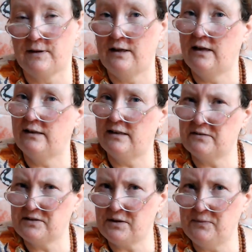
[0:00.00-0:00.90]
Now
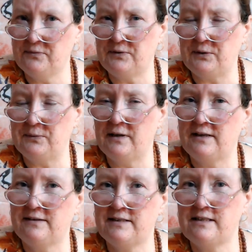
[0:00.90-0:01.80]
some of you,
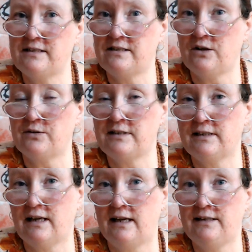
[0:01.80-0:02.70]
this is starting a
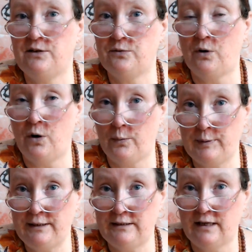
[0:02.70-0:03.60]
new hobby,
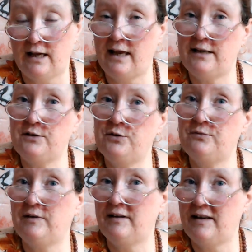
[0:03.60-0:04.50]
a new
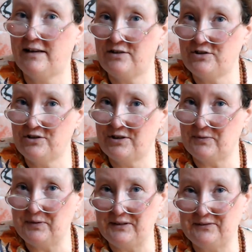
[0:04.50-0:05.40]
relationship
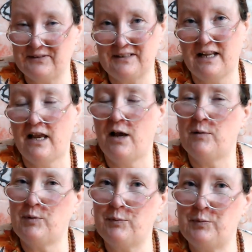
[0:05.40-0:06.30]
even, but
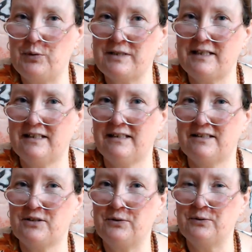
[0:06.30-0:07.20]
putting
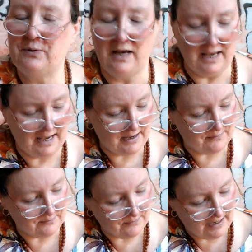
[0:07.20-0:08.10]
to
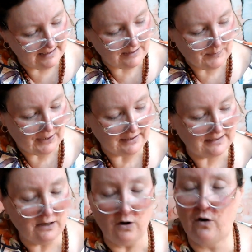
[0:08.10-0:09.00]
aspects
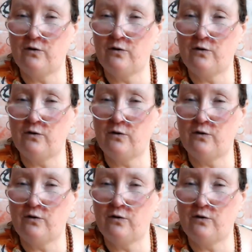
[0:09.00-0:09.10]
of